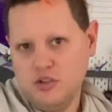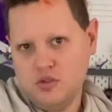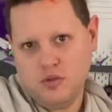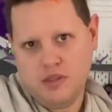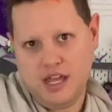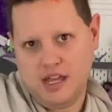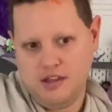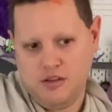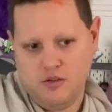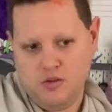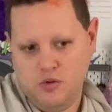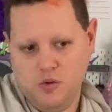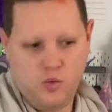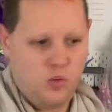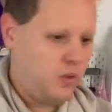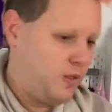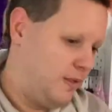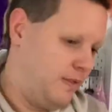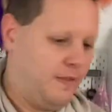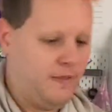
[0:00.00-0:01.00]
all that
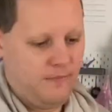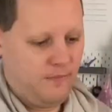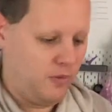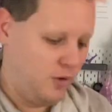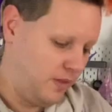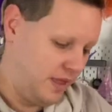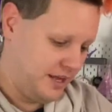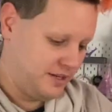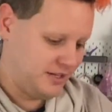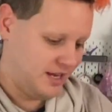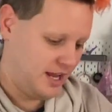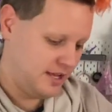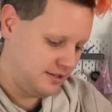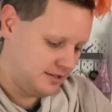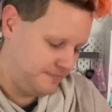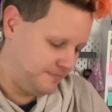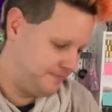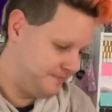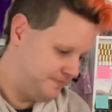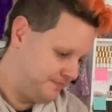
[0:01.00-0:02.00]
jazz.